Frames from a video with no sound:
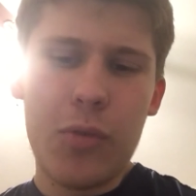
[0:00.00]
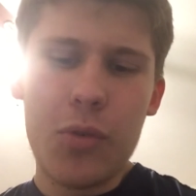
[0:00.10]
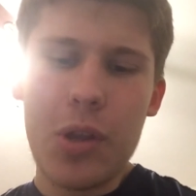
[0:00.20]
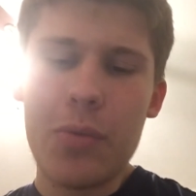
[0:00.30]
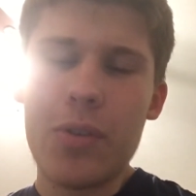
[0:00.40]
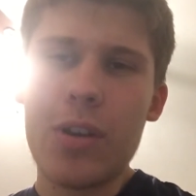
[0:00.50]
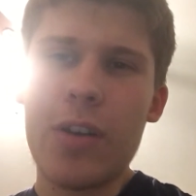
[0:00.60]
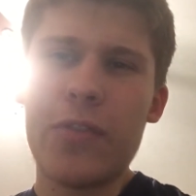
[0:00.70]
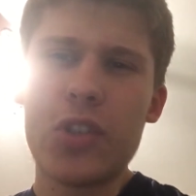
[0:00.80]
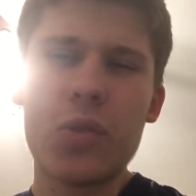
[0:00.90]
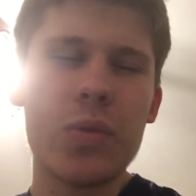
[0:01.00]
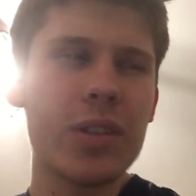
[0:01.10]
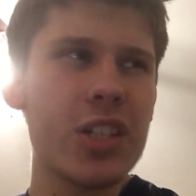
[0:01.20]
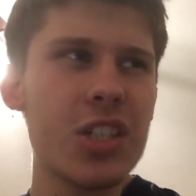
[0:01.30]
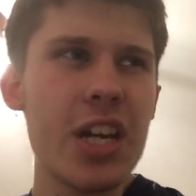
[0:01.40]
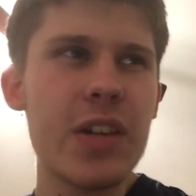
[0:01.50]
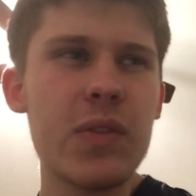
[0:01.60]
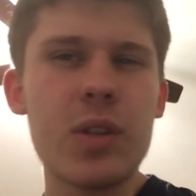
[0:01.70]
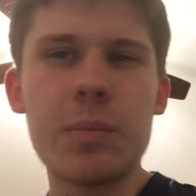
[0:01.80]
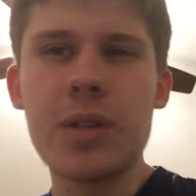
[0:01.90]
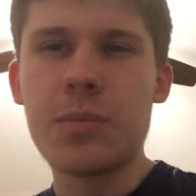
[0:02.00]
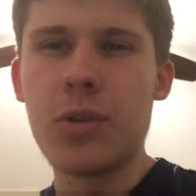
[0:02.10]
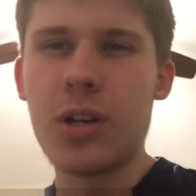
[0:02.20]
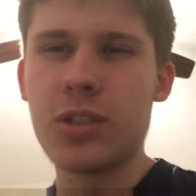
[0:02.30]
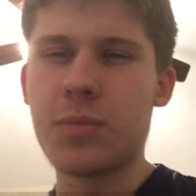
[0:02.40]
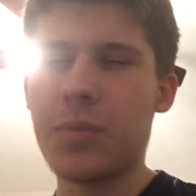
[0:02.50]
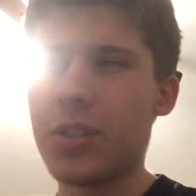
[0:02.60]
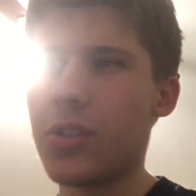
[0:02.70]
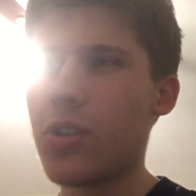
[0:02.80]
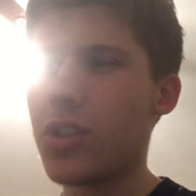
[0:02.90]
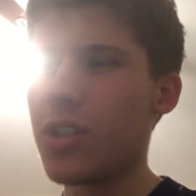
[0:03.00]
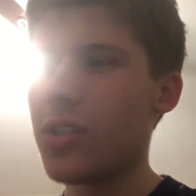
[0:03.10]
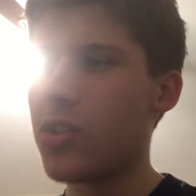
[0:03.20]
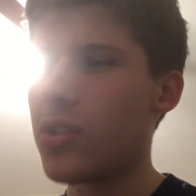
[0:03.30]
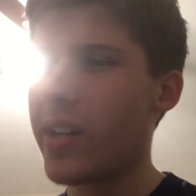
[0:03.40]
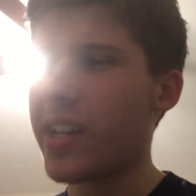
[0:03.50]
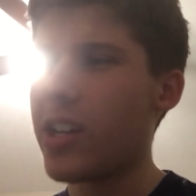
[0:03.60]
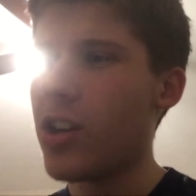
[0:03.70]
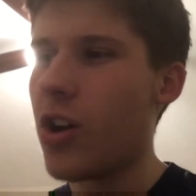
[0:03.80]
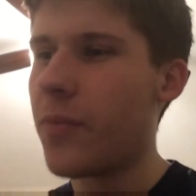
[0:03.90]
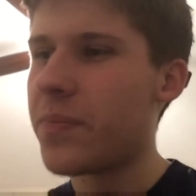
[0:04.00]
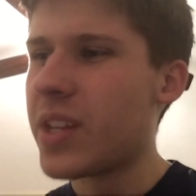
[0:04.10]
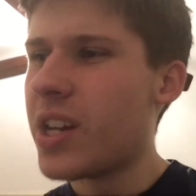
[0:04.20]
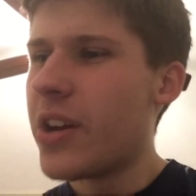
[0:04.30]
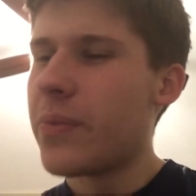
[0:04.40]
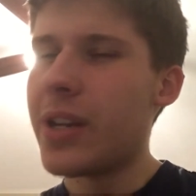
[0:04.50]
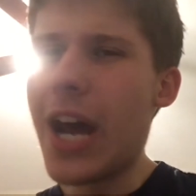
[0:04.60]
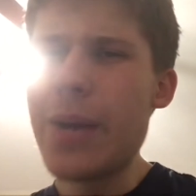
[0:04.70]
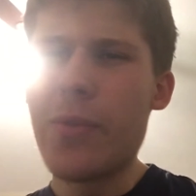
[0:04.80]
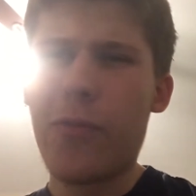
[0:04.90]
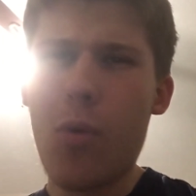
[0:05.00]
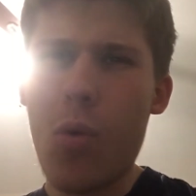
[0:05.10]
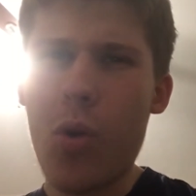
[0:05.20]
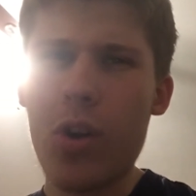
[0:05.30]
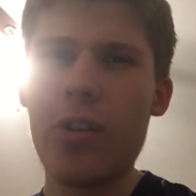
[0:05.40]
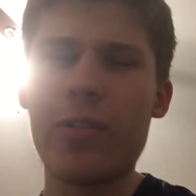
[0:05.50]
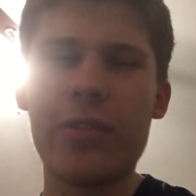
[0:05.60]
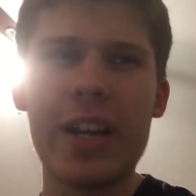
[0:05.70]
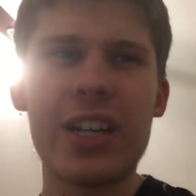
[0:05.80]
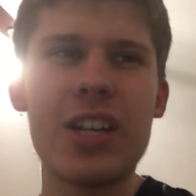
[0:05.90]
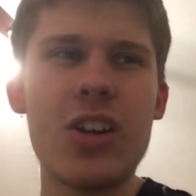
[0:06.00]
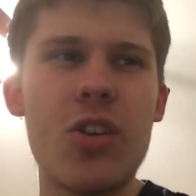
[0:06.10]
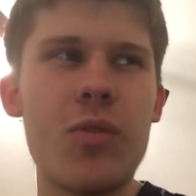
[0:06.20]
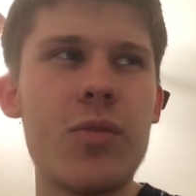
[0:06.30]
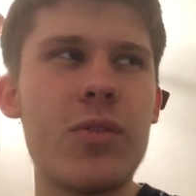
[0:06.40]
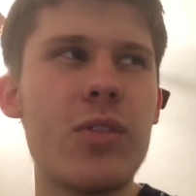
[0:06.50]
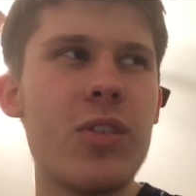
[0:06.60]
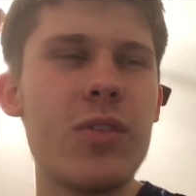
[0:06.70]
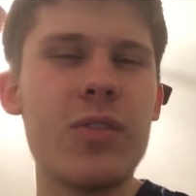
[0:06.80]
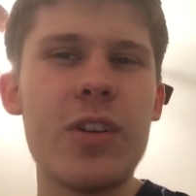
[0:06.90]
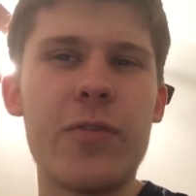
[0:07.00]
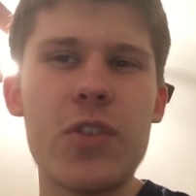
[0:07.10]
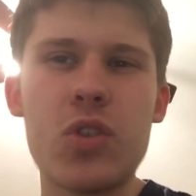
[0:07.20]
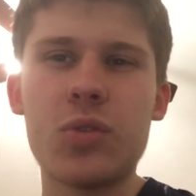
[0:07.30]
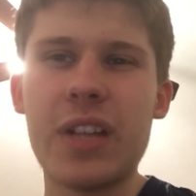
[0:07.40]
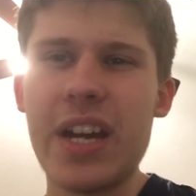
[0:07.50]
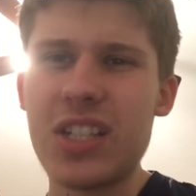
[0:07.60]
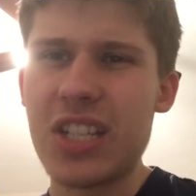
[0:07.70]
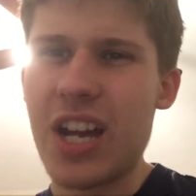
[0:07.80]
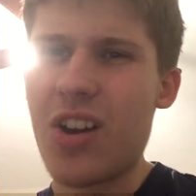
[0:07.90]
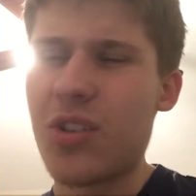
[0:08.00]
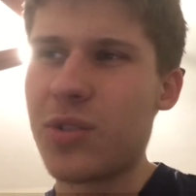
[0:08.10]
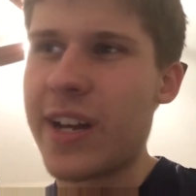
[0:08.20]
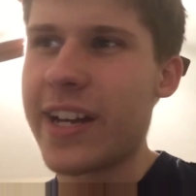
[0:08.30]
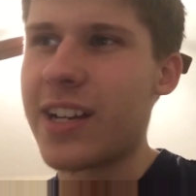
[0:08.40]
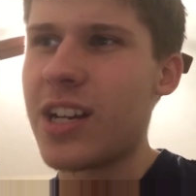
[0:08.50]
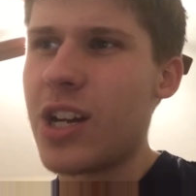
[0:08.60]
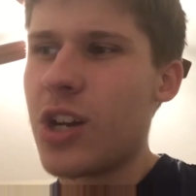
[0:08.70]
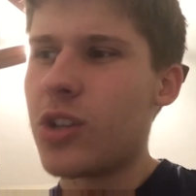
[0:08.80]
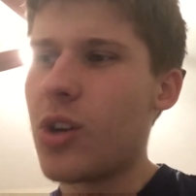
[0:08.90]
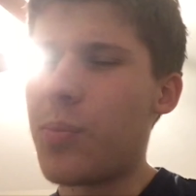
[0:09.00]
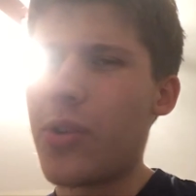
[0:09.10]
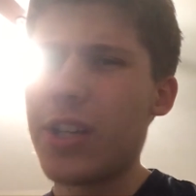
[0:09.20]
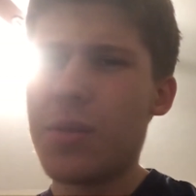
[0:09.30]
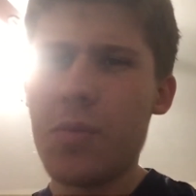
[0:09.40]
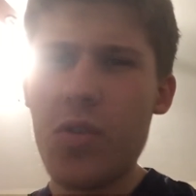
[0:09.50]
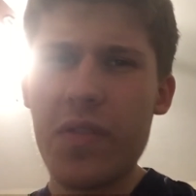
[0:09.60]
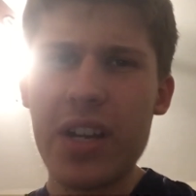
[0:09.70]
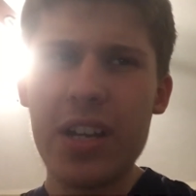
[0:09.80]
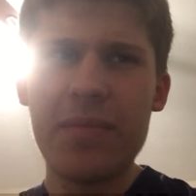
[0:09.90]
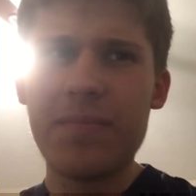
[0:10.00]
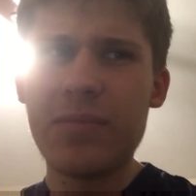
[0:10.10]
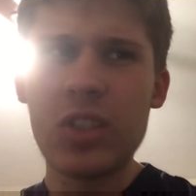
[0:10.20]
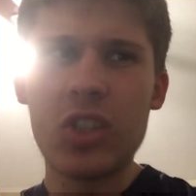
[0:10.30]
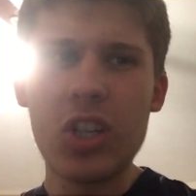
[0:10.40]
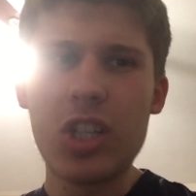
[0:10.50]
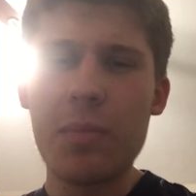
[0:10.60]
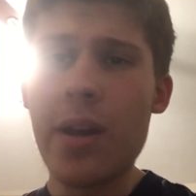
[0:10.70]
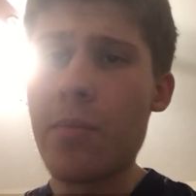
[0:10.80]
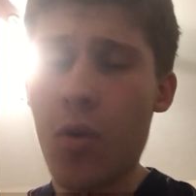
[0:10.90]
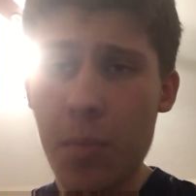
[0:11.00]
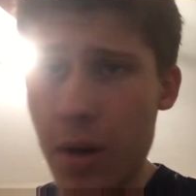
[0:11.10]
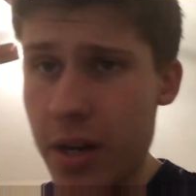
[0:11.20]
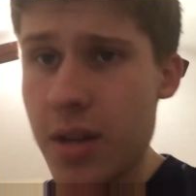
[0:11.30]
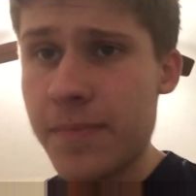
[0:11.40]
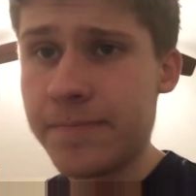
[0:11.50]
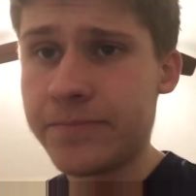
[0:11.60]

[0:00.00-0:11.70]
their official release date, if they're big blockbusters, is the night before, the official day it's out, they'll play the movie just to make more money.